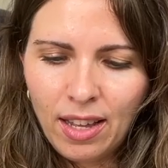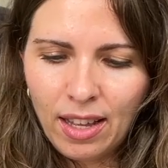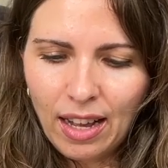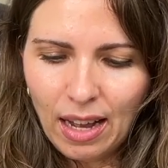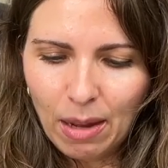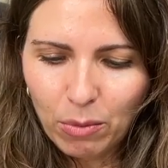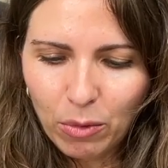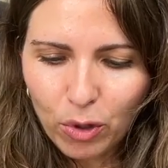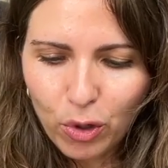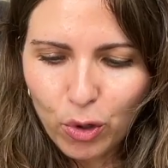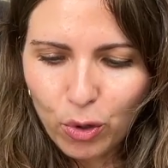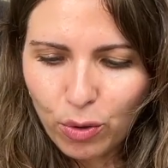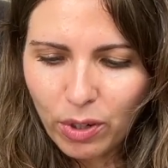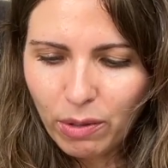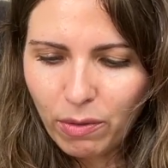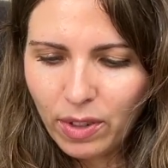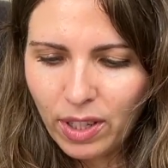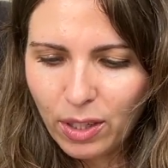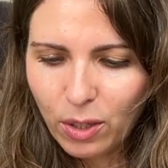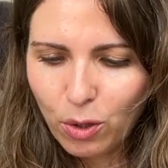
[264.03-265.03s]
I'm not sure
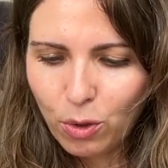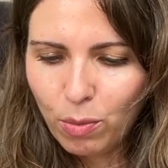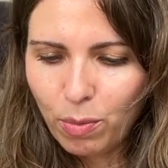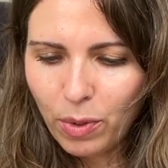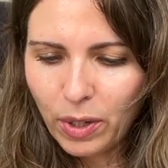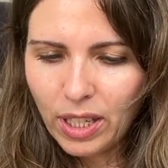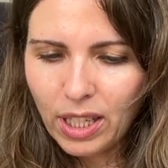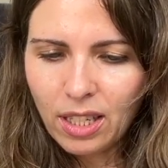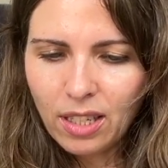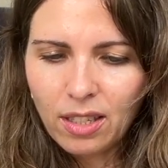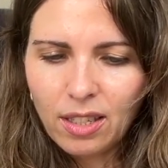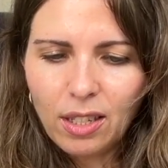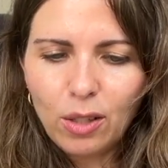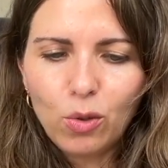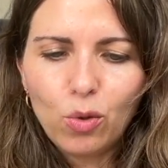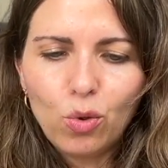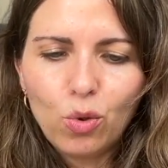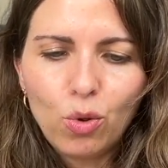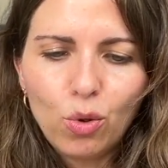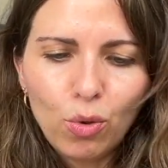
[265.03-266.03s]
if they're super easy
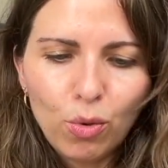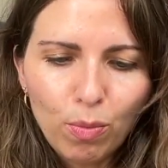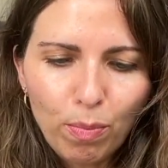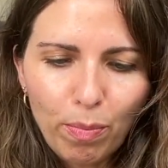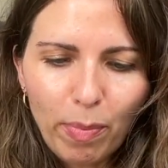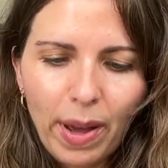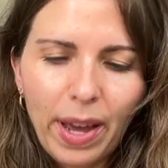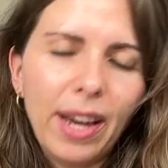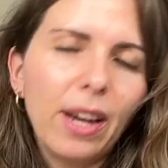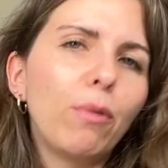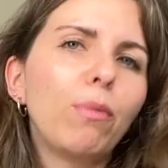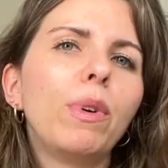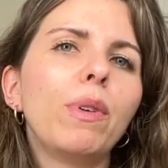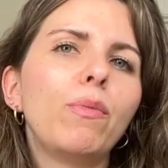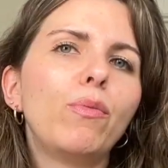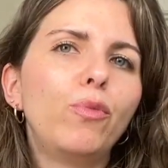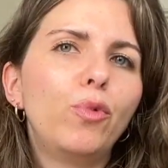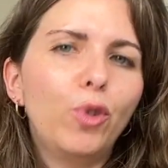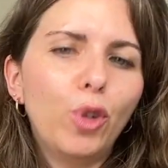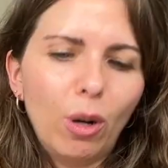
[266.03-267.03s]
to pair with
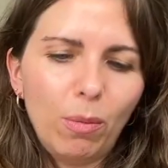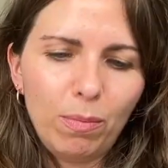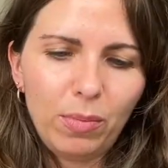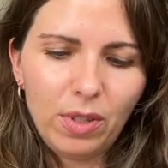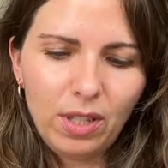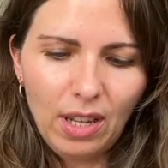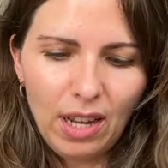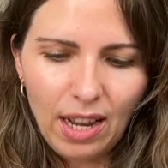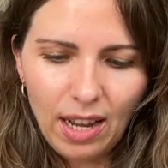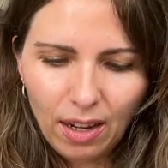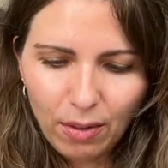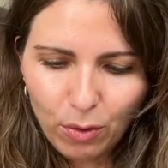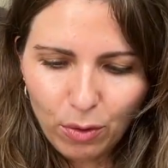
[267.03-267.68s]
tops. I have